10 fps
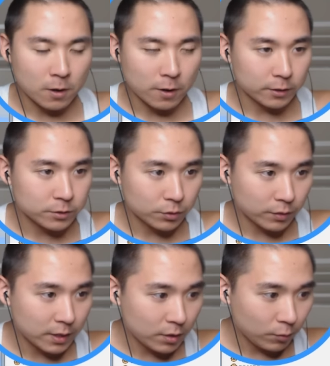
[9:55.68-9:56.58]
All right, so
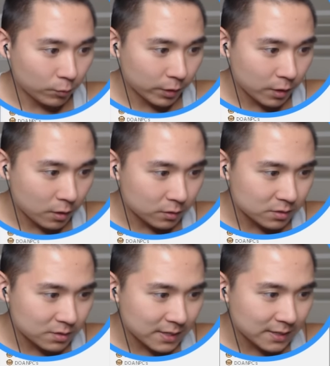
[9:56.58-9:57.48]
then we're gonna
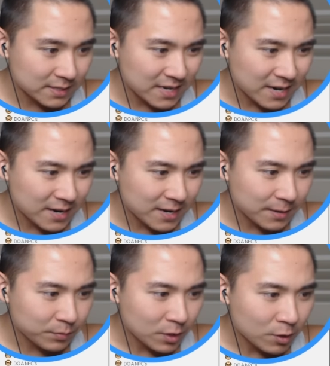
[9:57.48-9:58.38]
also get,
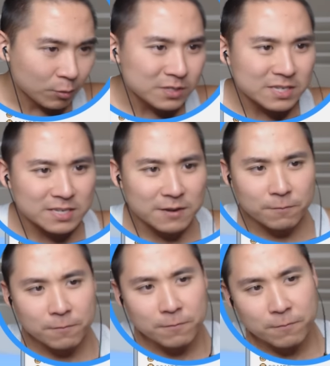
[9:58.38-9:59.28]
um, let's just get
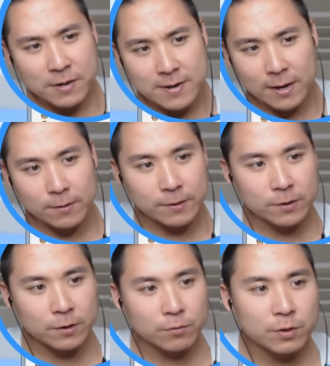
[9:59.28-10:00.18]
Finn out, you
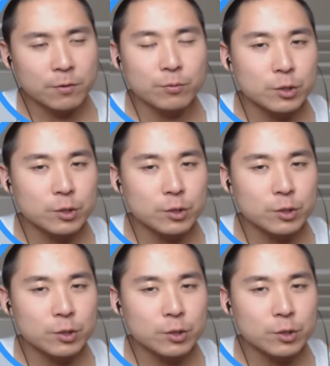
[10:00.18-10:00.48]
know? You know,